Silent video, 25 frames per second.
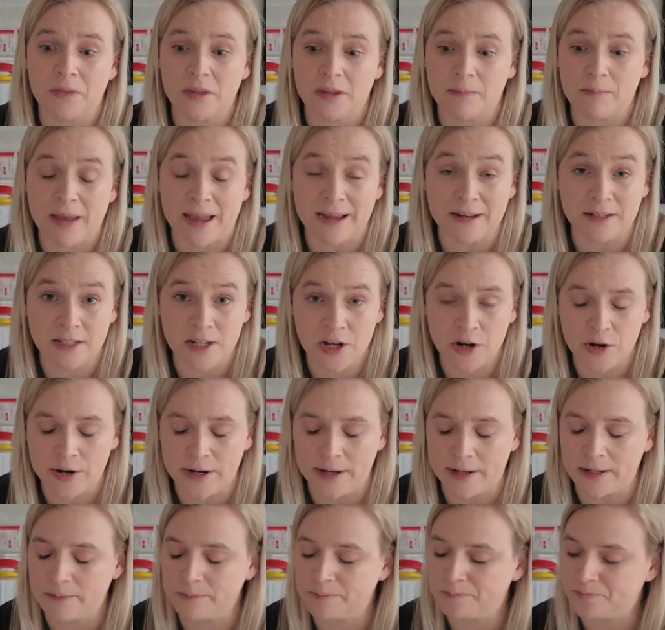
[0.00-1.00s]

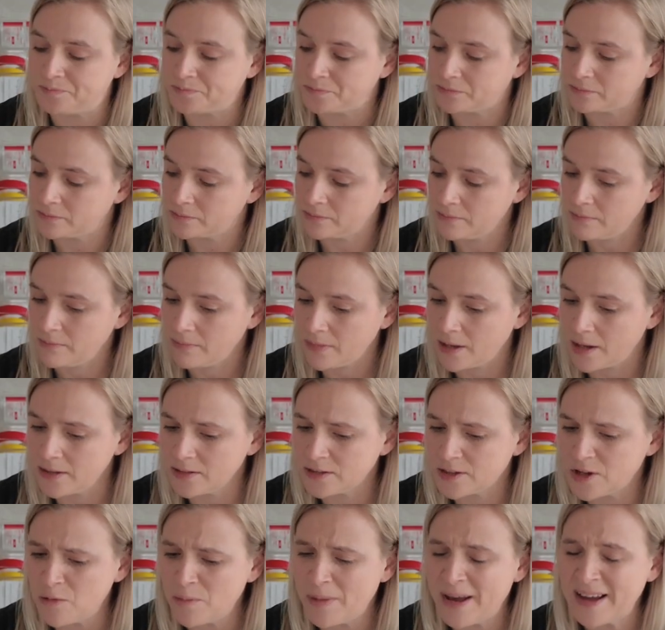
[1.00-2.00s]
bacteria.
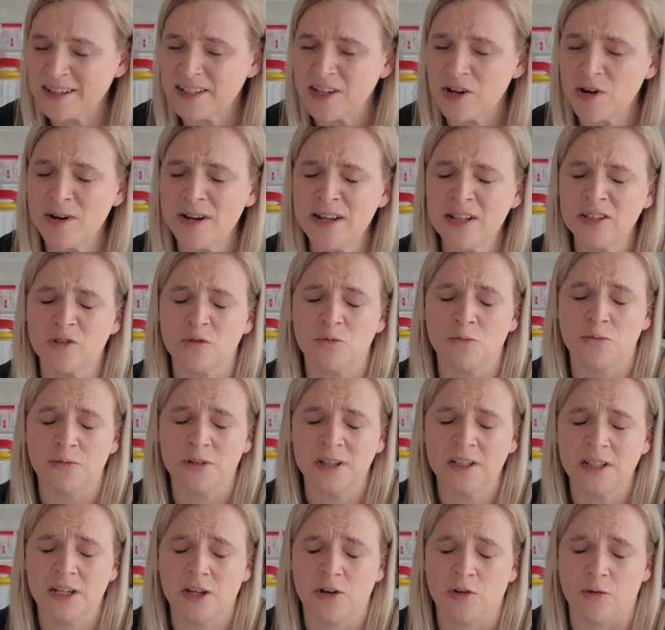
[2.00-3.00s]
So bacteria is a
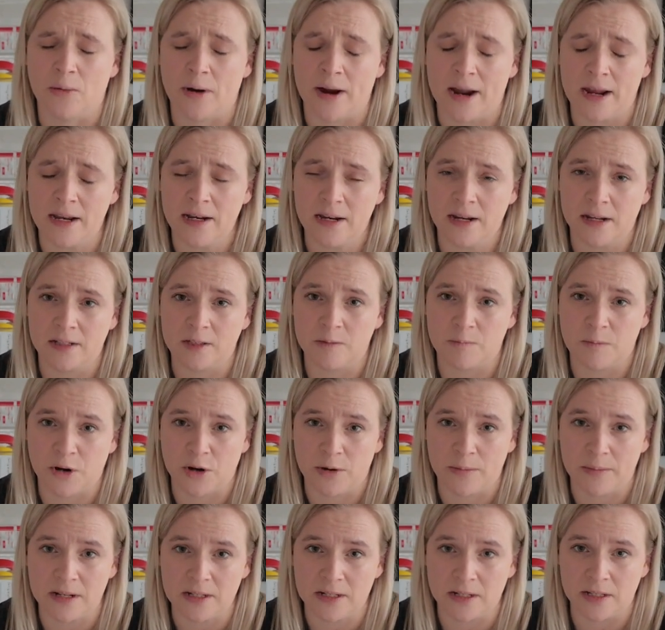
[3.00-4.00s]
really great
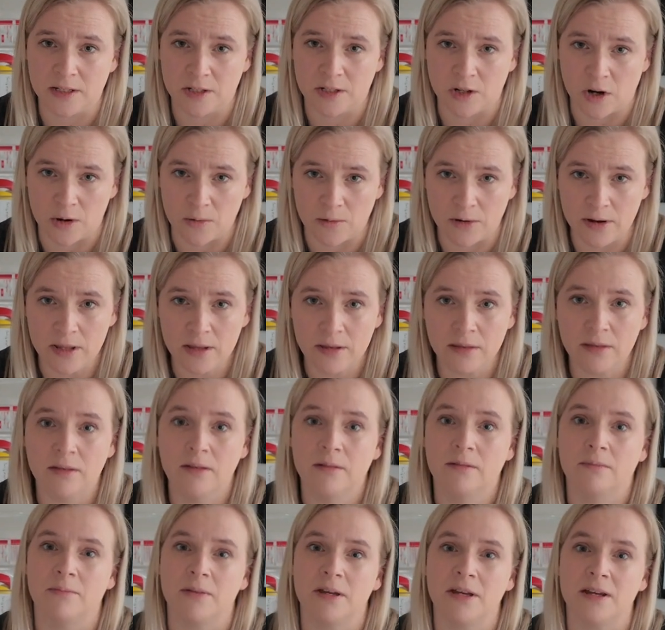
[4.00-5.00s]
experiment to start with
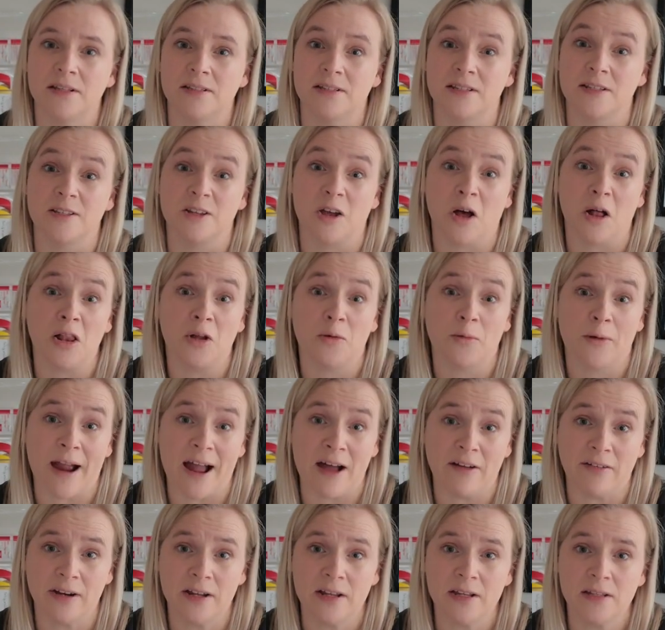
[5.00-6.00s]
because it's all
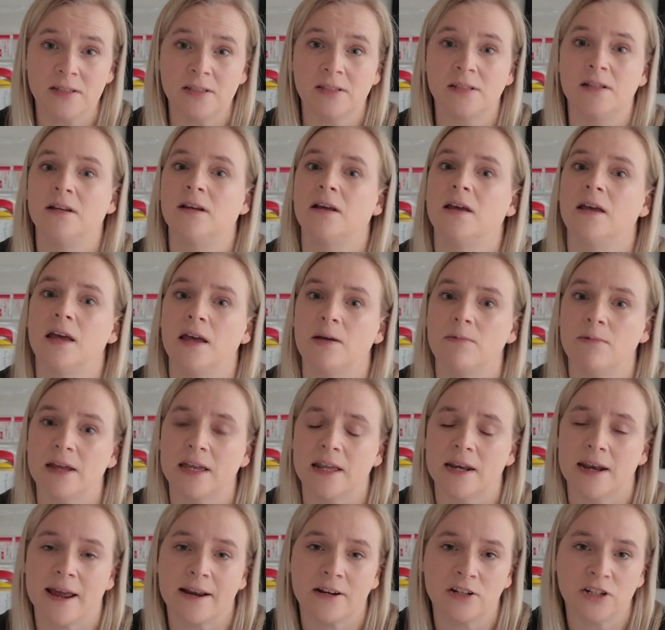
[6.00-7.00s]
around us and we
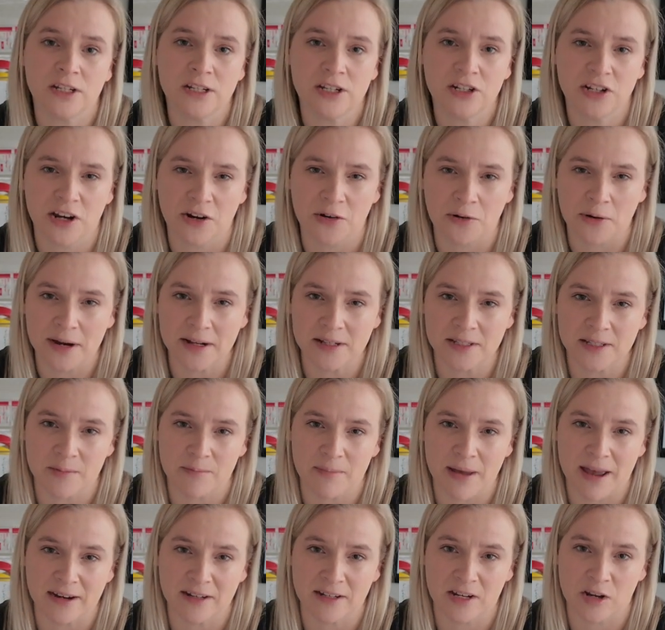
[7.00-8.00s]
can actually generate some
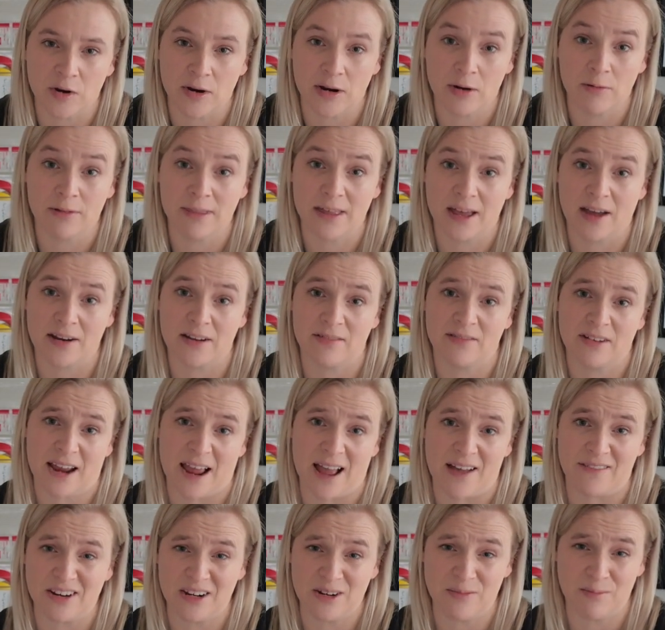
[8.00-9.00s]
bacteria without even
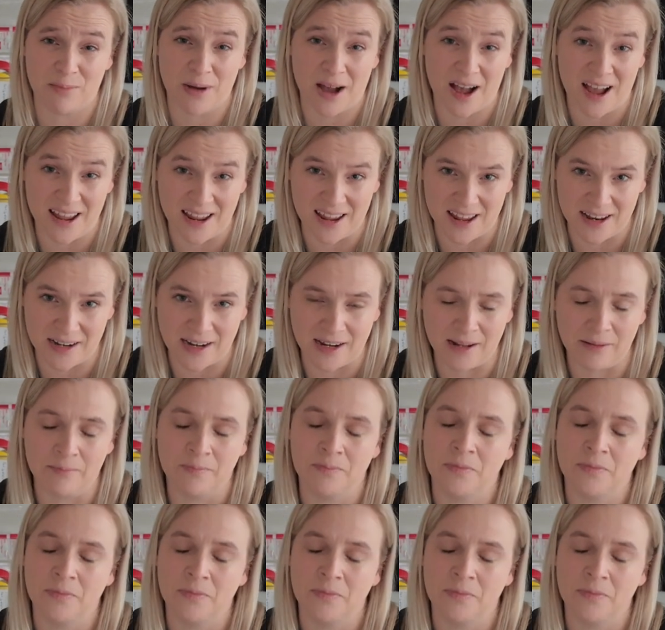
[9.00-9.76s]
having to buy any.